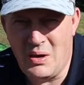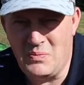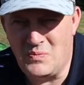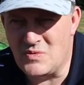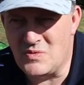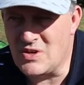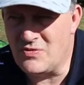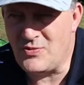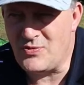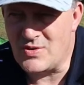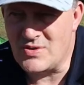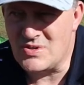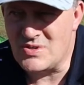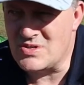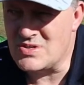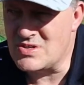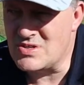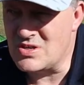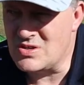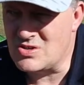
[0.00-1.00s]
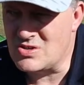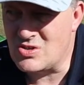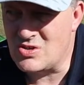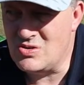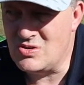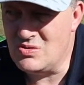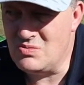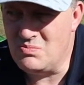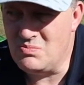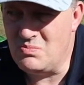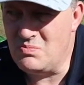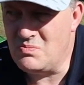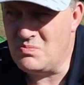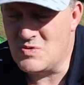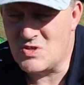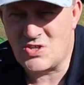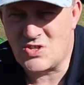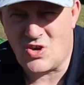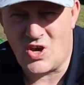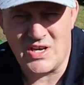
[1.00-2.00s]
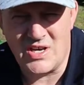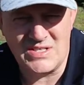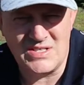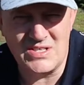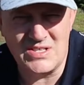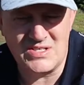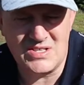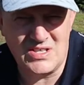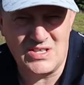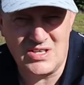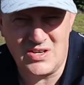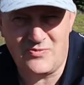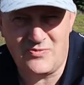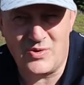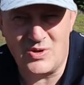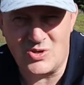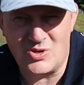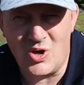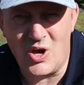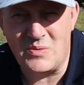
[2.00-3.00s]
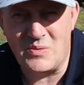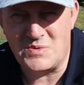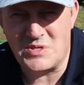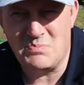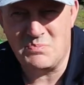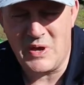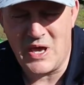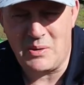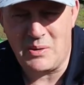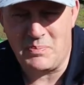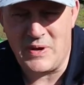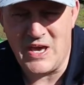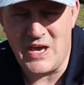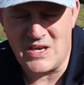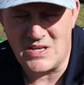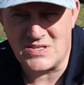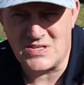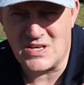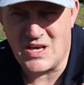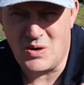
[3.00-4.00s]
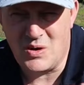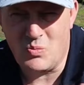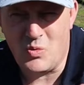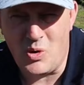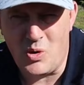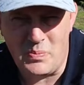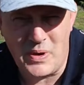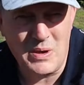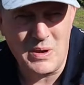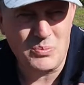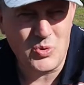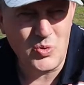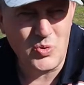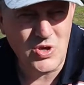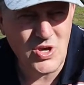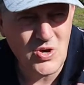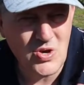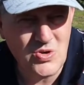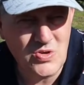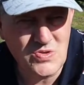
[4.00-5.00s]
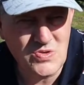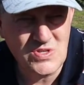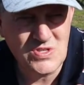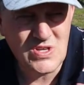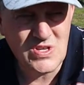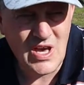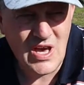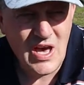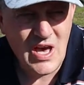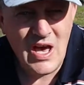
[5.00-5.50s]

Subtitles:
different sizes and different types of backpacks are what people use.